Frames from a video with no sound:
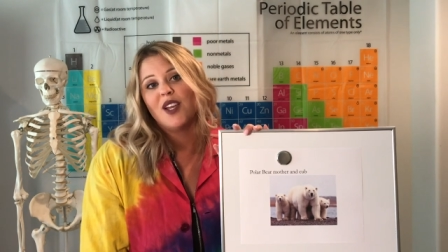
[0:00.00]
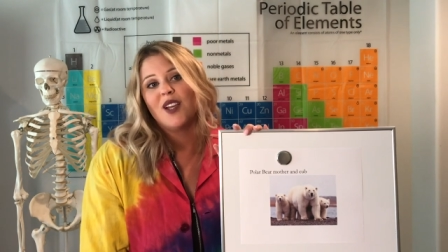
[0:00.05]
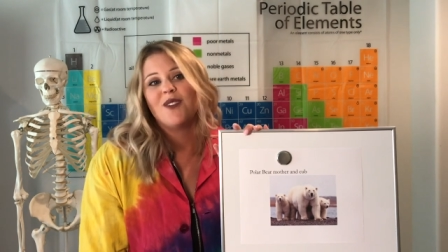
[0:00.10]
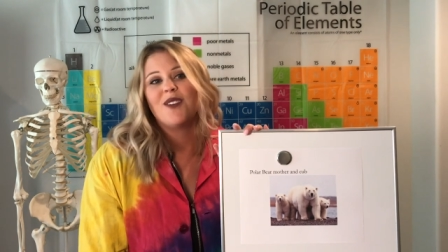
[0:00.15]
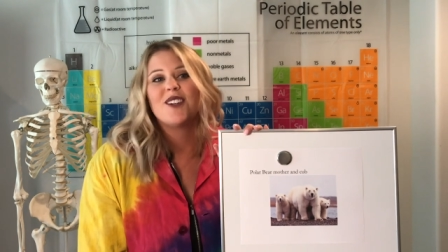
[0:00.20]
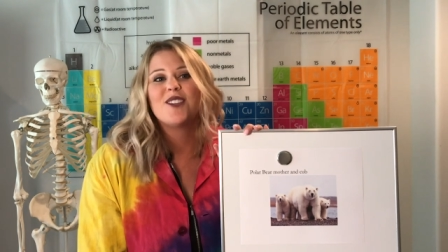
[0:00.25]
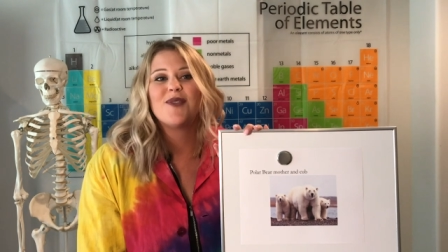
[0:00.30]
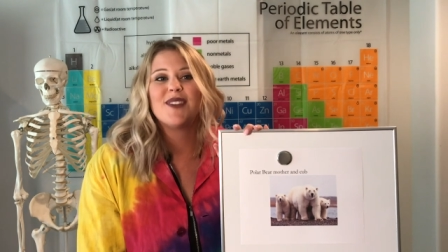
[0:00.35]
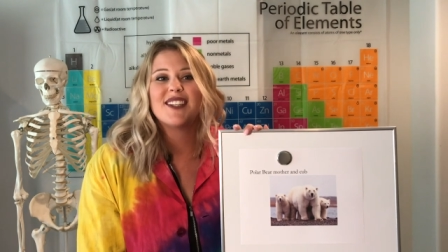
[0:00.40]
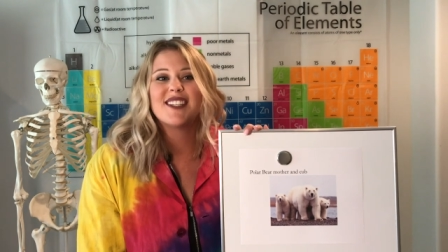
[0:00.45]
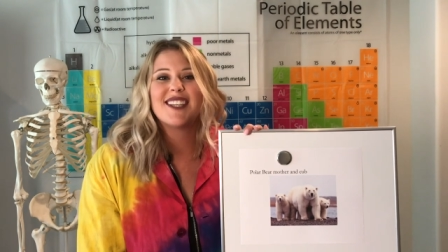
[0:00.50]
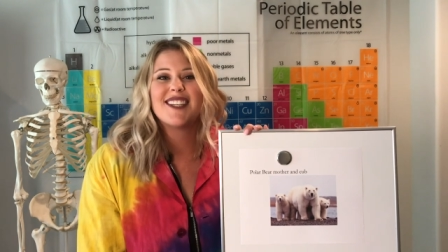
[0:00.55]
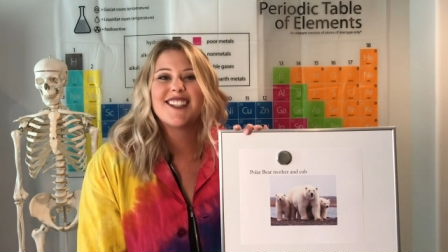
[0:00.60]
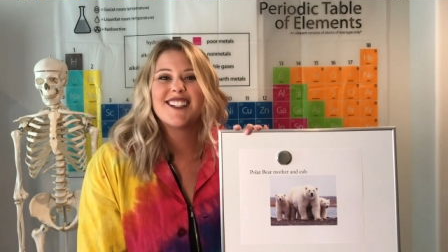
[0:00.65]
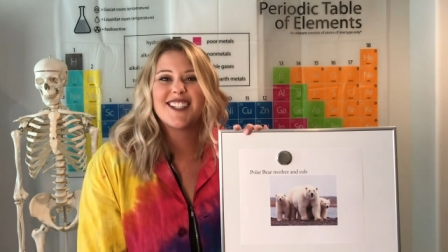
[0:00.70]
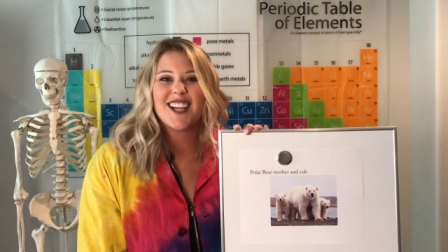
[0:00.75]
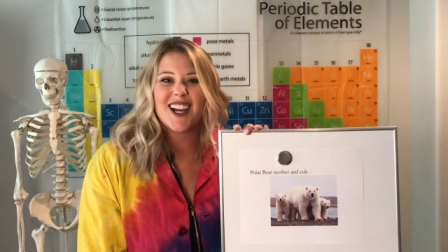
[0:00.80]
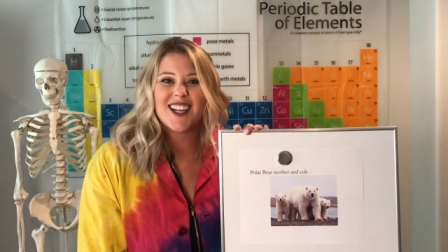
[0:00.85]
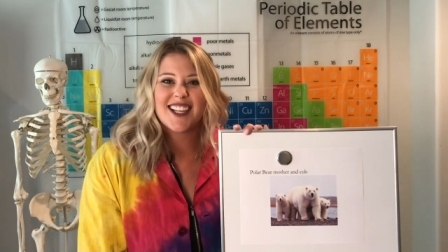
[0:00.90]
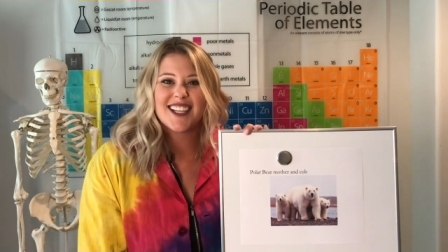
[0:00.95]
which means they
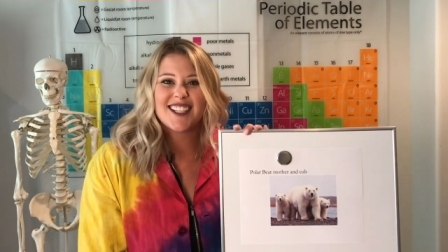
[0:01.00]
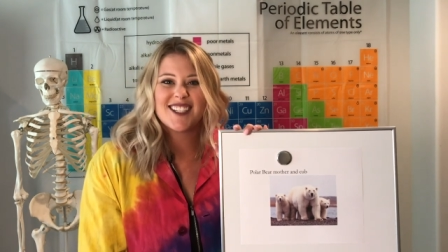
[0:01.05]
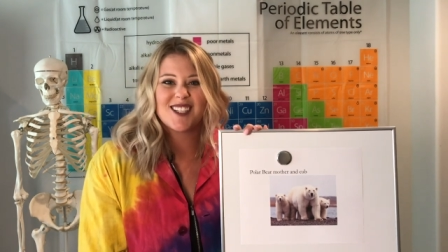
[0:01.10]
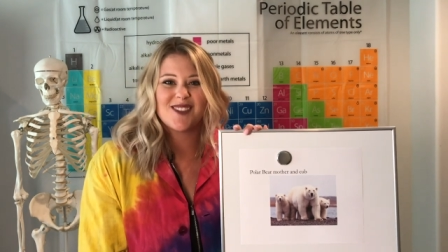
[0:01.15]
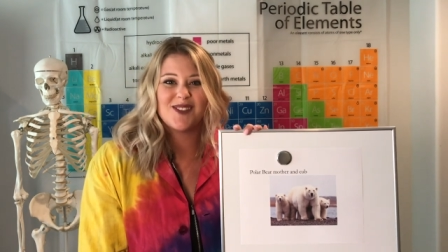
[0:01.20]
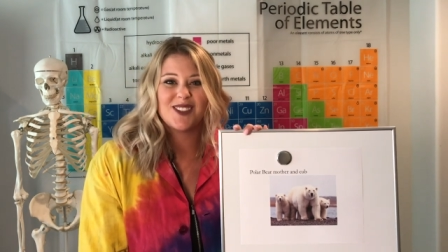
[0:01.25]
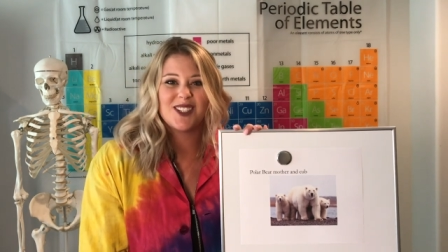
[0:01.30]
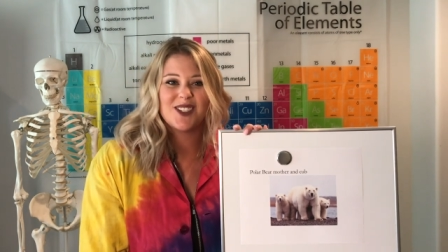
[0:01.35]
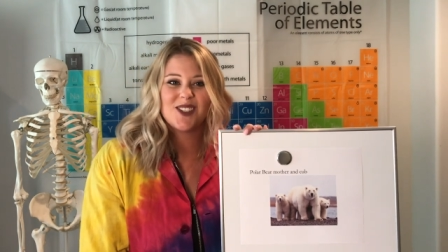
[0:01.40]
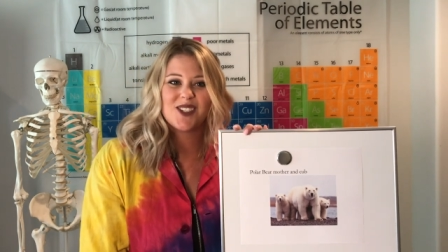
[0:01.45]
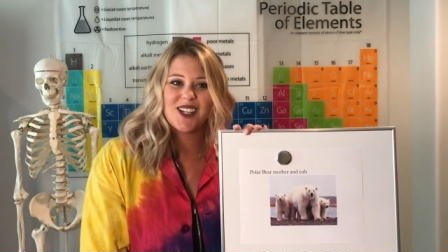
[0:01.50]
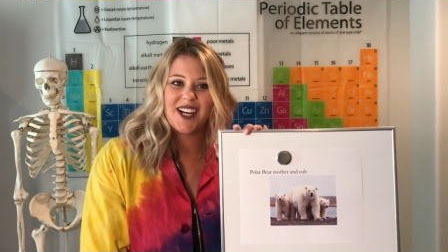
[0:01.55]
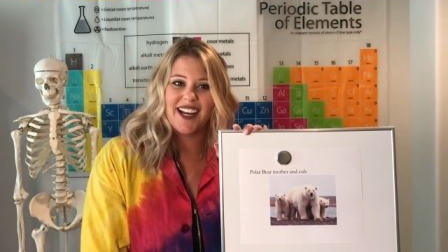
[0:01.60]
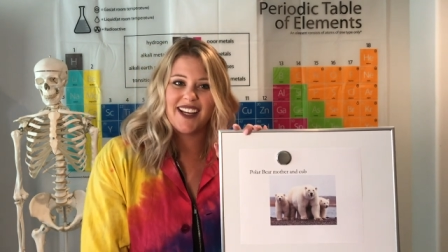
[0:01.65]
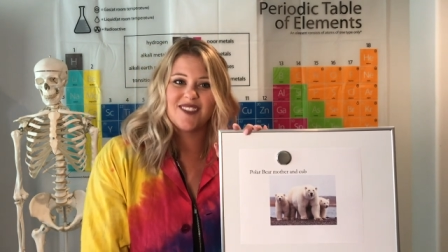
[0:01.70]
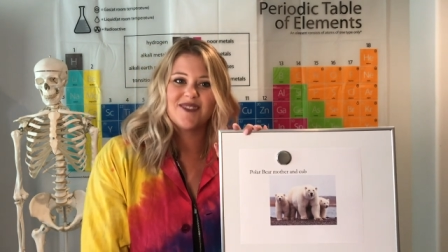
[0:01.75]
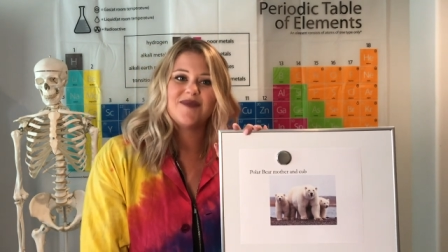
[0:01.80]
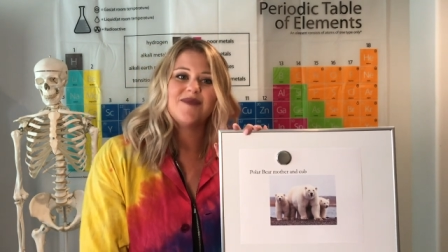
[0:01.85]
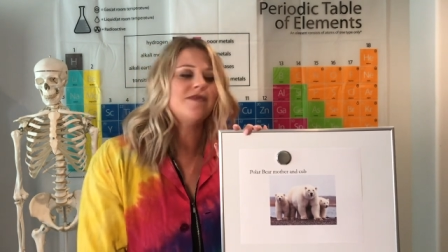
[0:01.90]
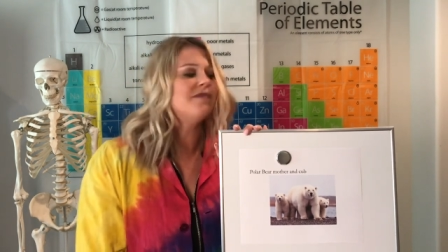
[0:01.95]
share that similar
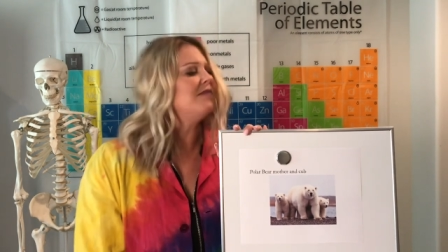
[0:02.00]
trait.